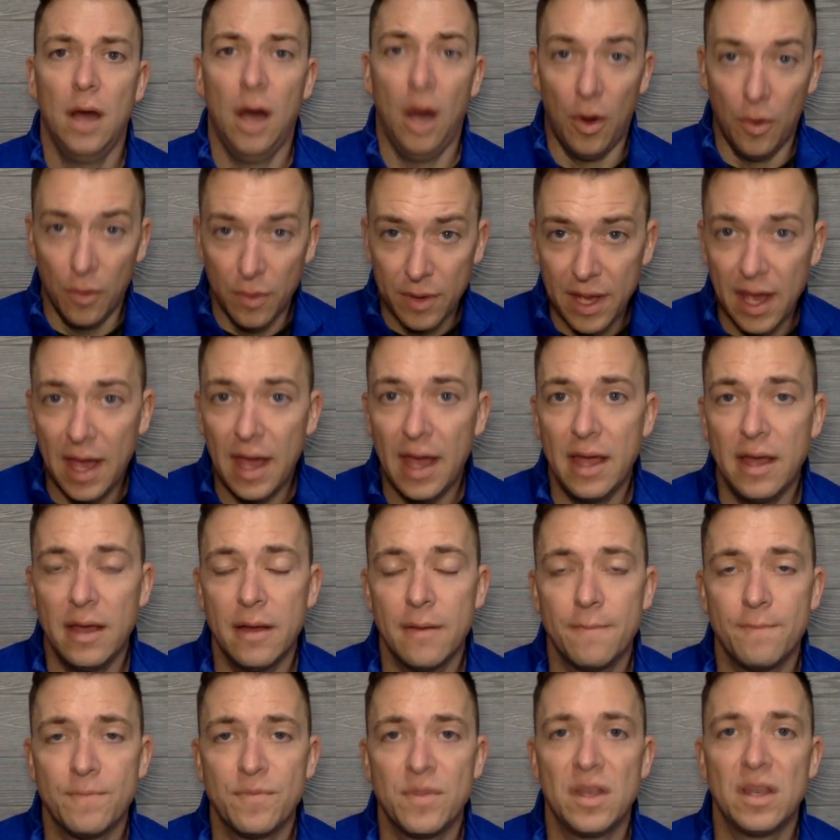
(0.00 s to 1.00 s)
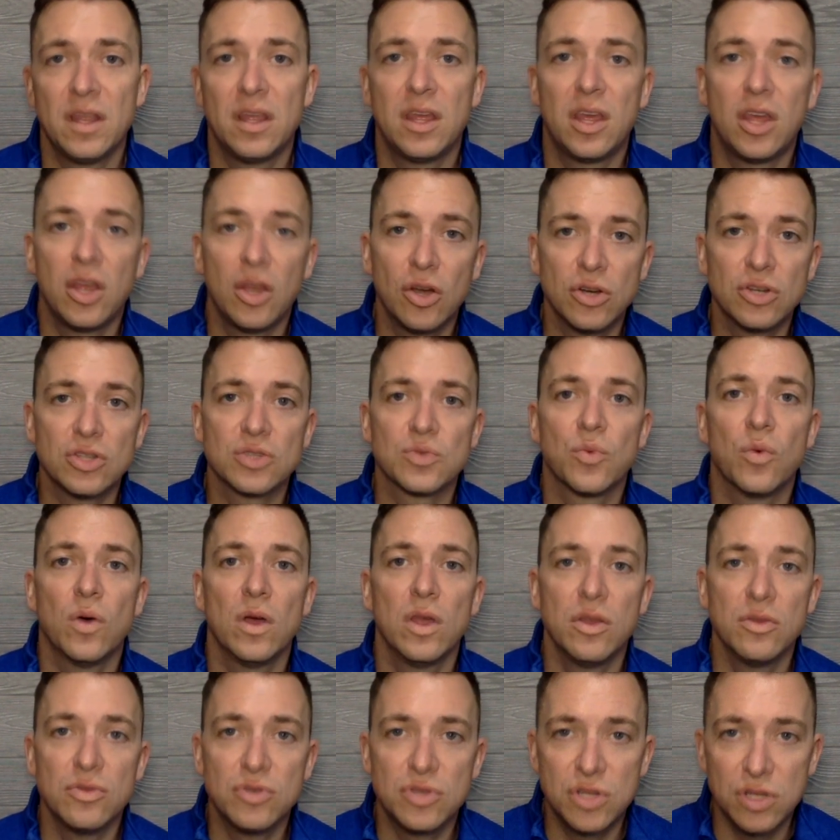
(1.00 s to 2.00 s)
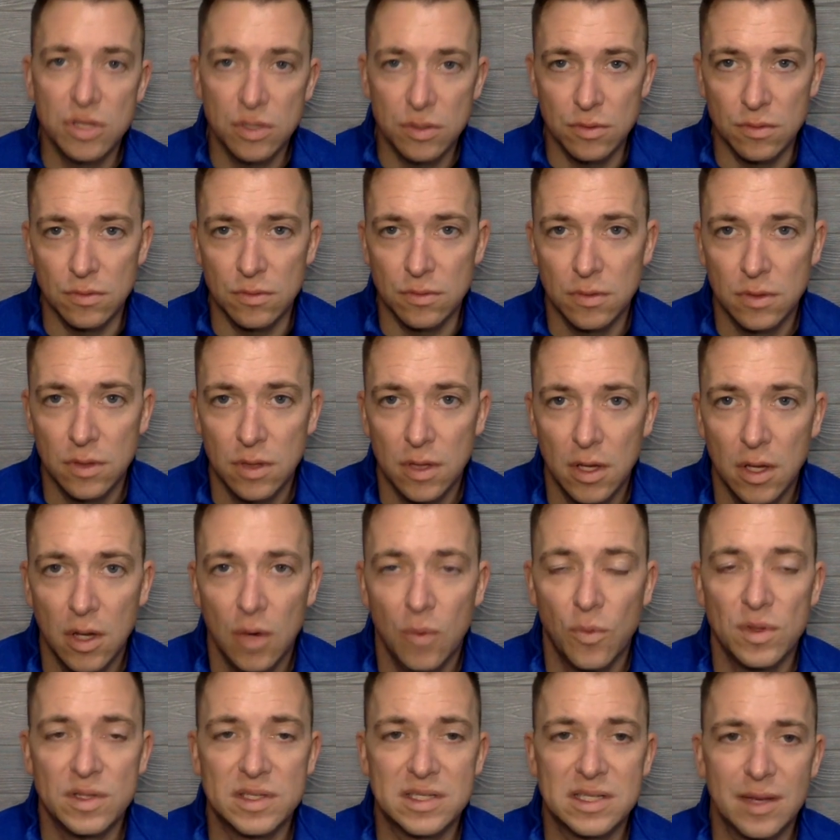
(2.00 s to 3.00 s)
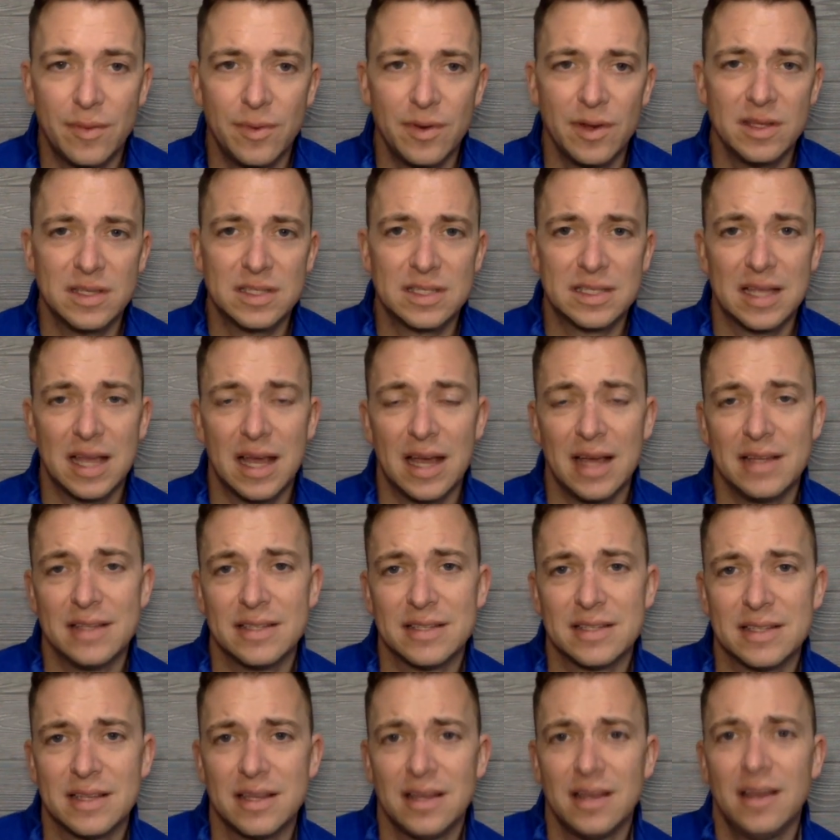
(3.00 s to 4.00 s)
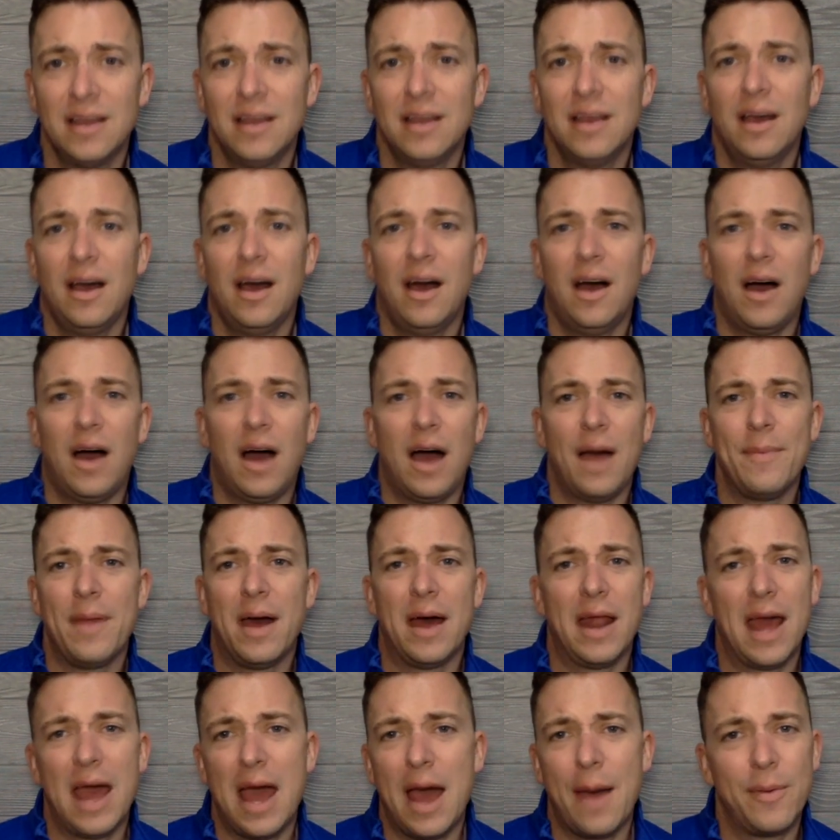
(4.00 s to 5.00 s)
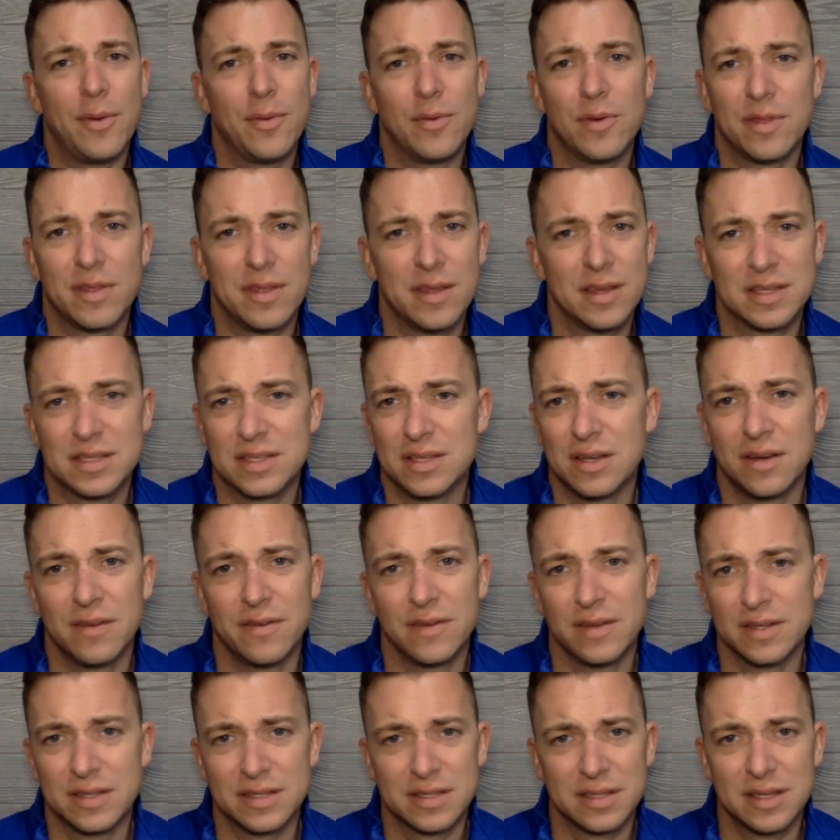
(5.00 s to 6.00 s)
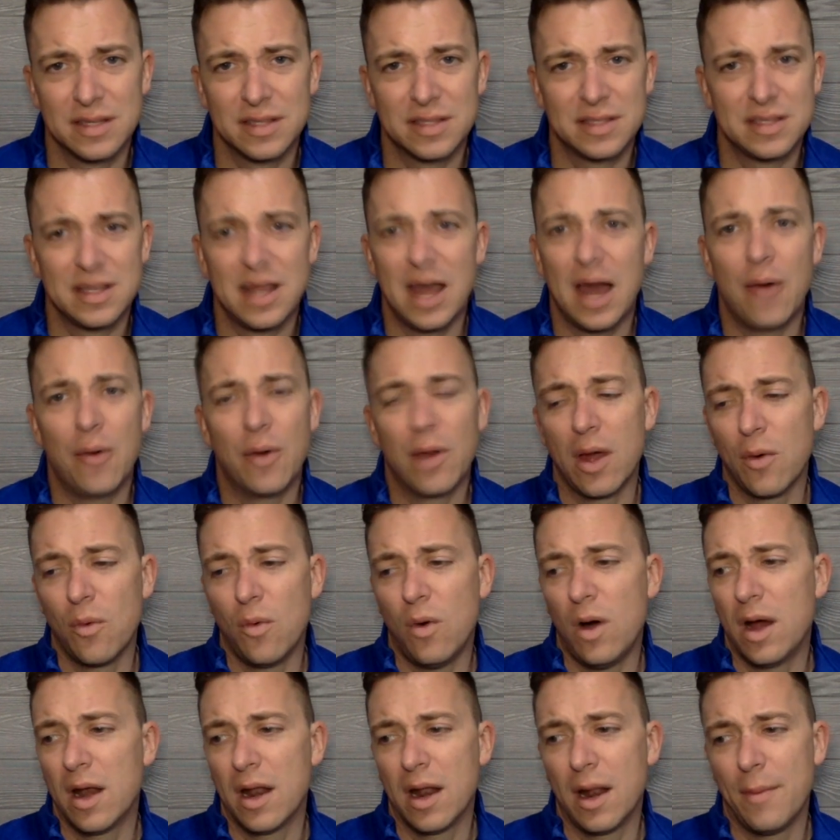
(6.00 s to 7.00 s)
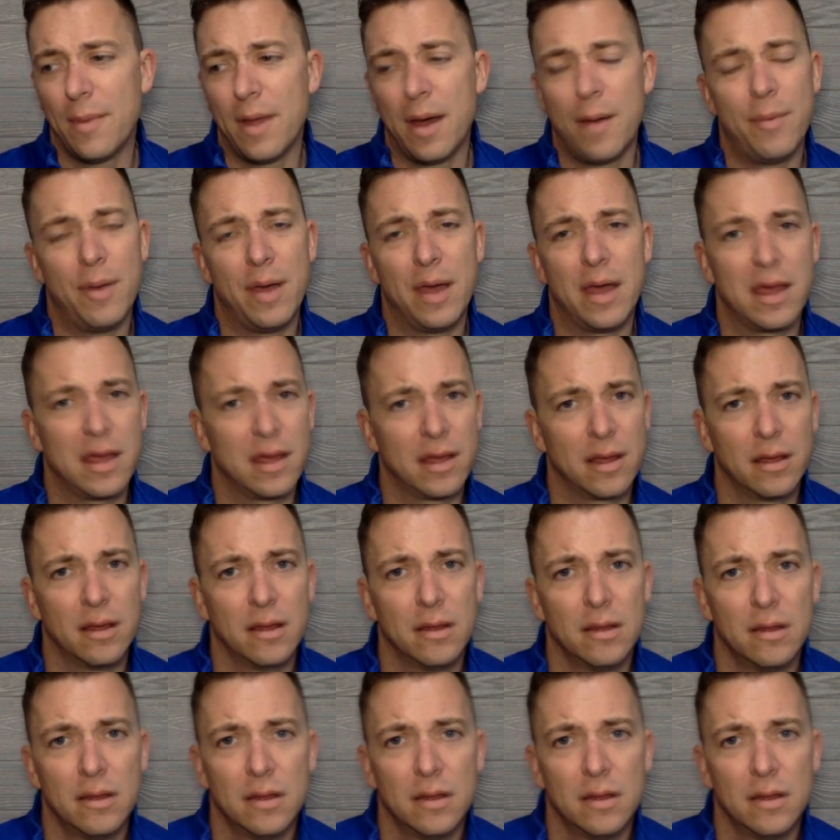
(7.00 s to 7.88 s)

Okay, then here's what you do when somebody says, "Oh, I'm not happy with this service. It's not what I want, and I'm not paying."